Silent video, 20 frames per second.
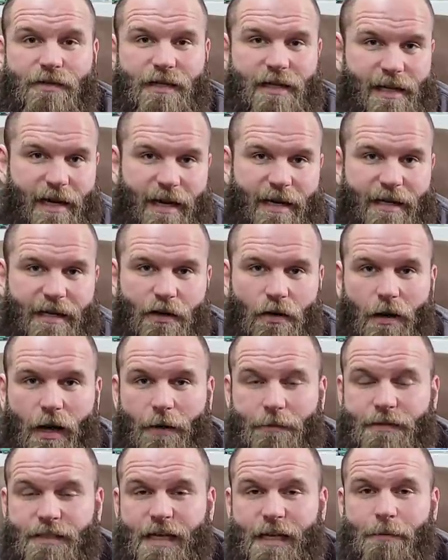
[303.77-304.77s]
It kind of, you know,
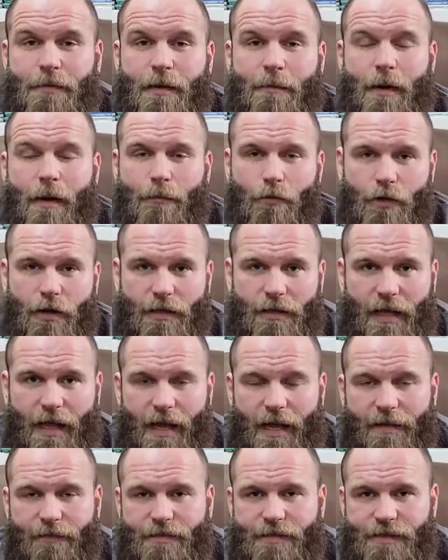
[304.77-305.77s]
helps keep the memory
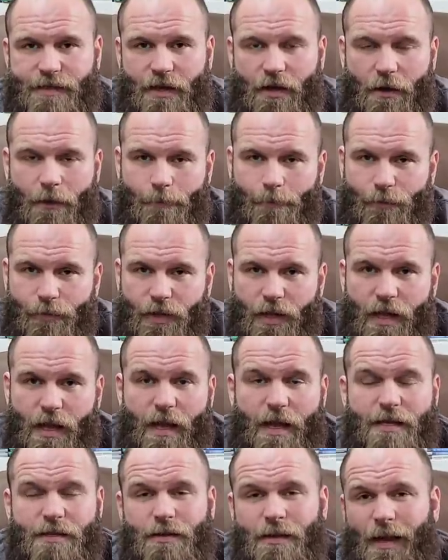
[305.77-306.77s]
alive. So,
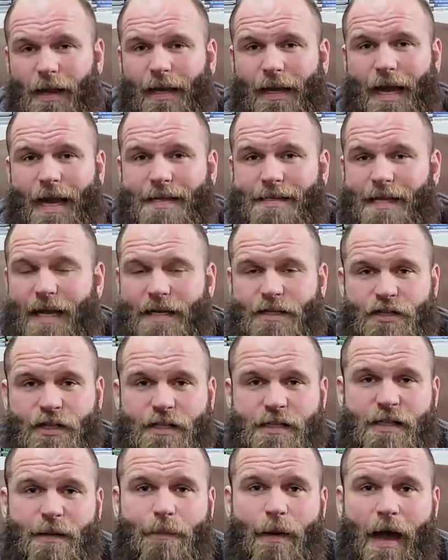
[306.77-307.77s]
so yeah, guys, that's
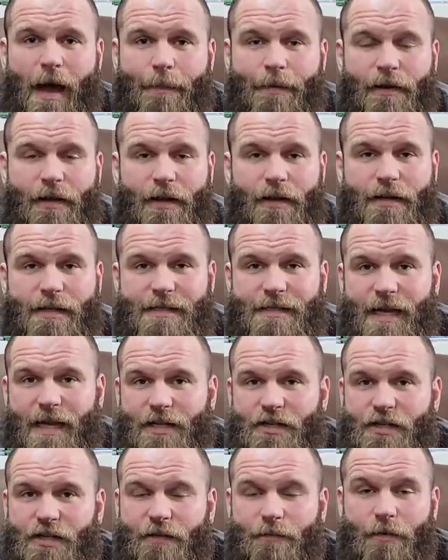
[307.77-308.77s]
just the popularity
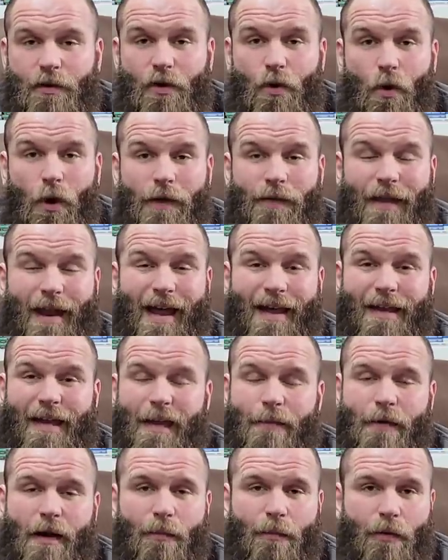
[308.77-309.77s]
section of McCoy that I
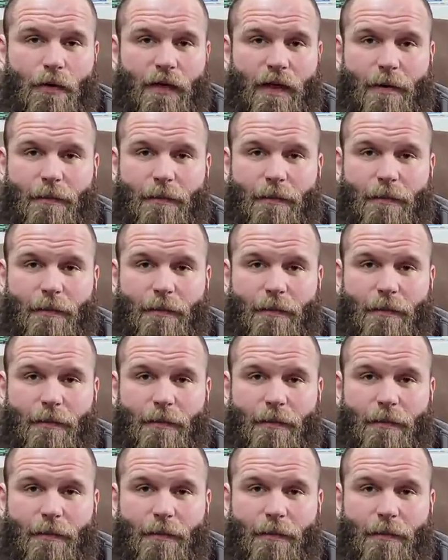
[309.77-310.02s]
came up with.